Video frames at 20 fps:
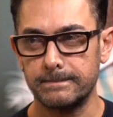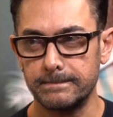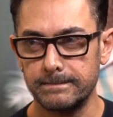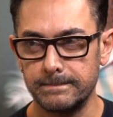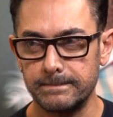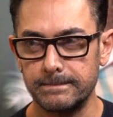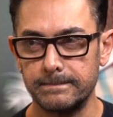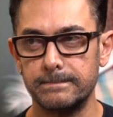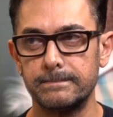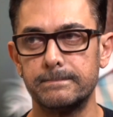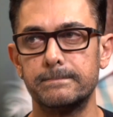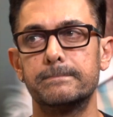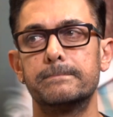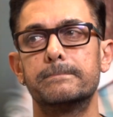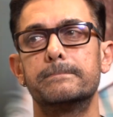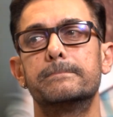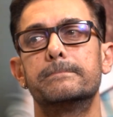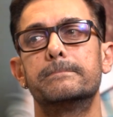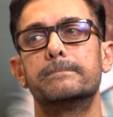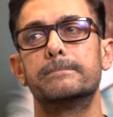but
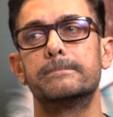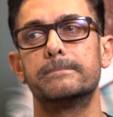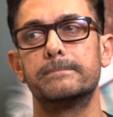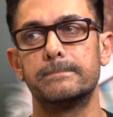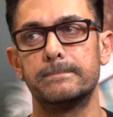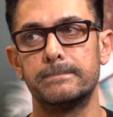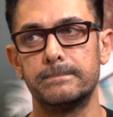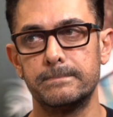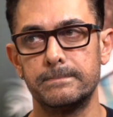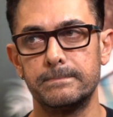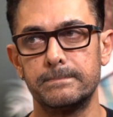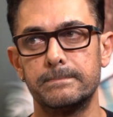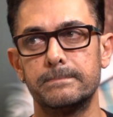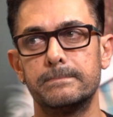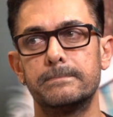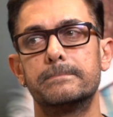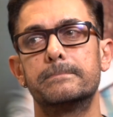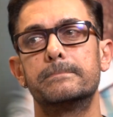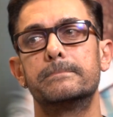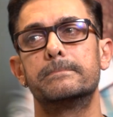a Gangubai
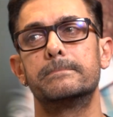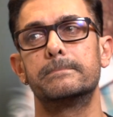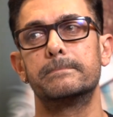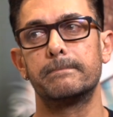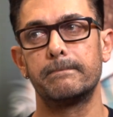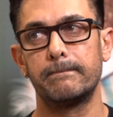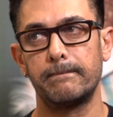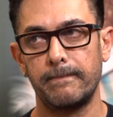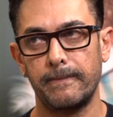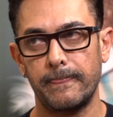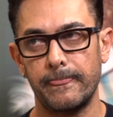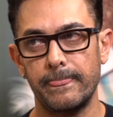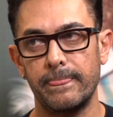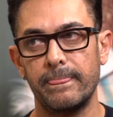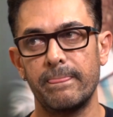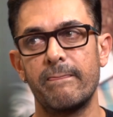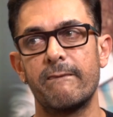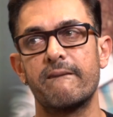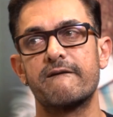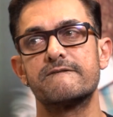Kathiawari
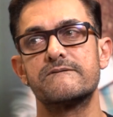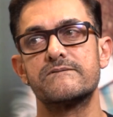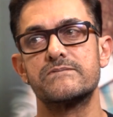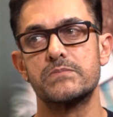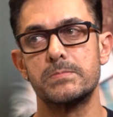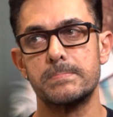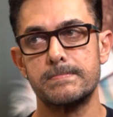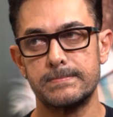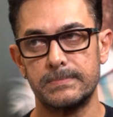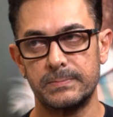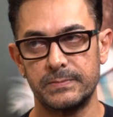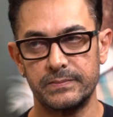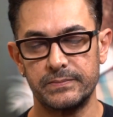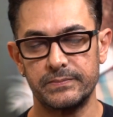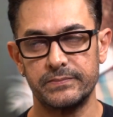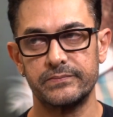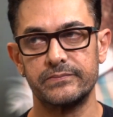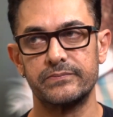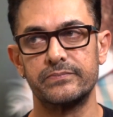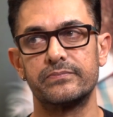or a
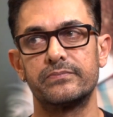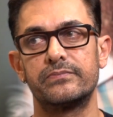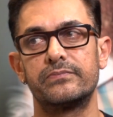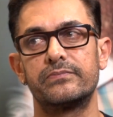Kashmir file